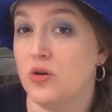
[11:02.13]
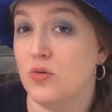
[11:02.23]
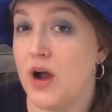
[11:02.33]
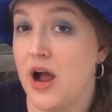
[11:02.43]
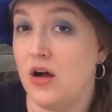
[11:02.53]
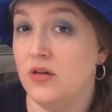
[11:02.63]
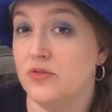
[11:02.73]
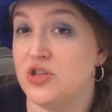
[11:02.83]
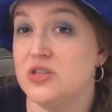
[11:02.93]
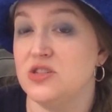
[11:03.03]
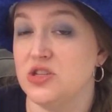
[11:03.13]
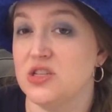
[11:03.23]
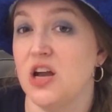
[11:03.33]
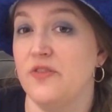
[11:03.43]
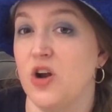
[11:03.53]
Corral, which is just
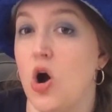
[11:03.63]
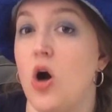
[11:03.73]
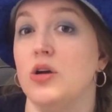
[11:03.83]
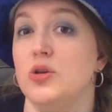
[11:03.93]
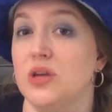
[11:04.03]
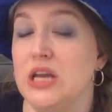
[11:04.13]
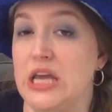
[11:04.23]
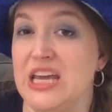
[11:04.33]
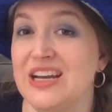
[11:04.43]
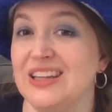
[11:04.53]
kind of an all-you-can-eat,